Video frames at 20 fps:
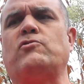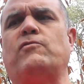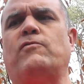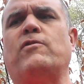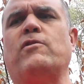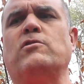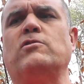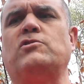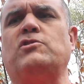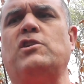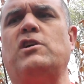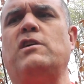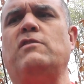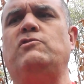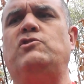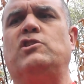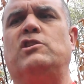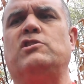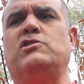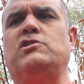verse of
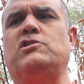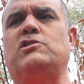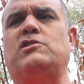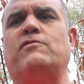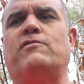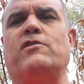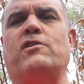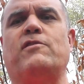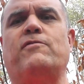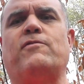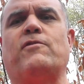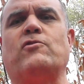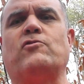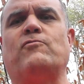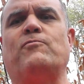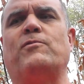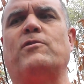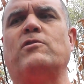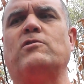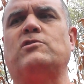Genesis, the very
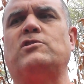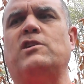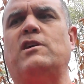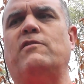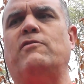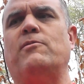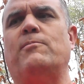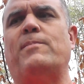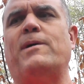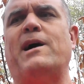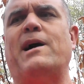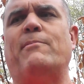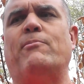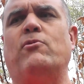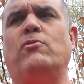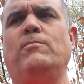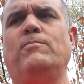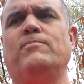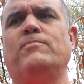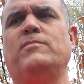first verse of the
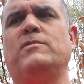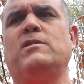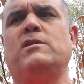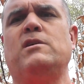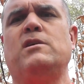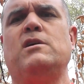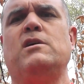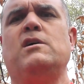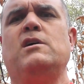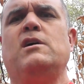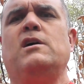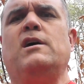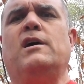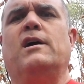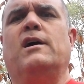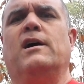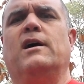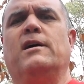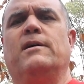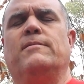Bible,
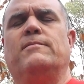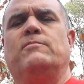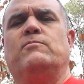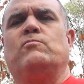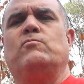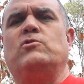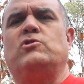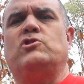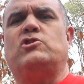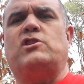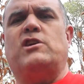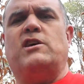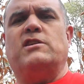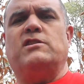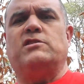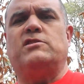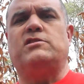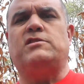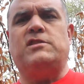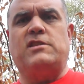which
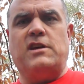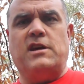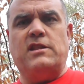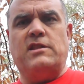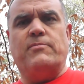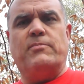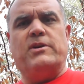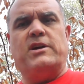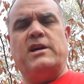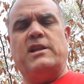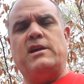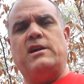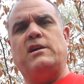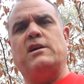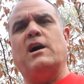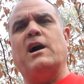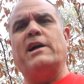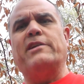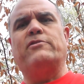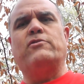says, "In the beginning
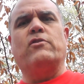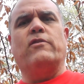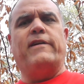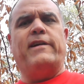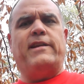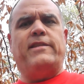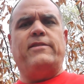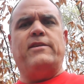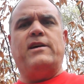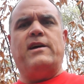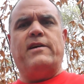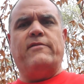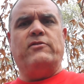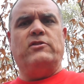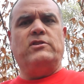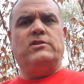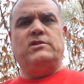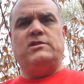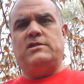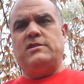God created the
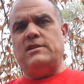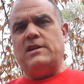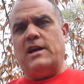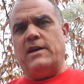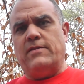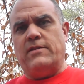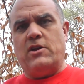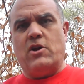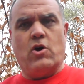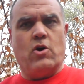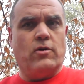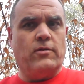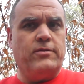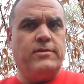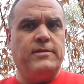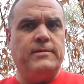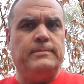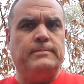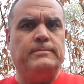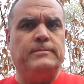heavens and the
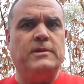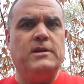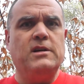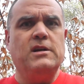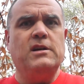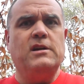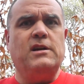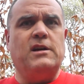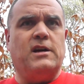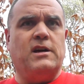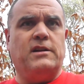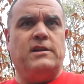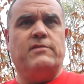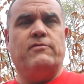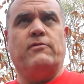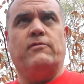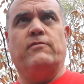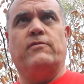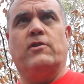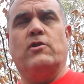earth."
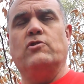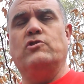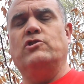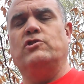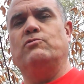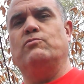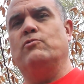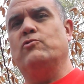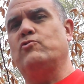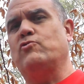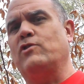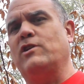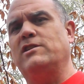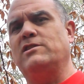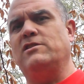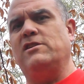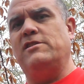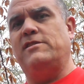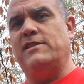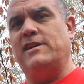Different versions will
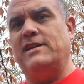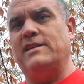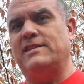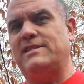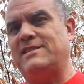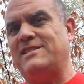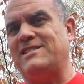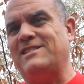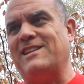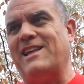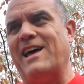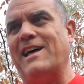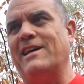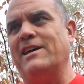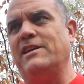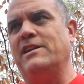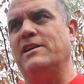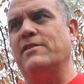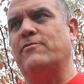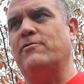translate that
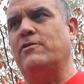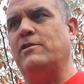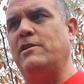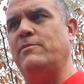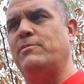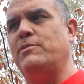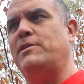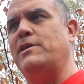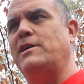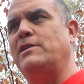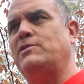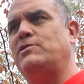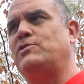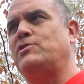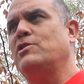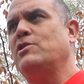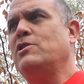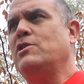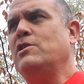slightly differently, but that's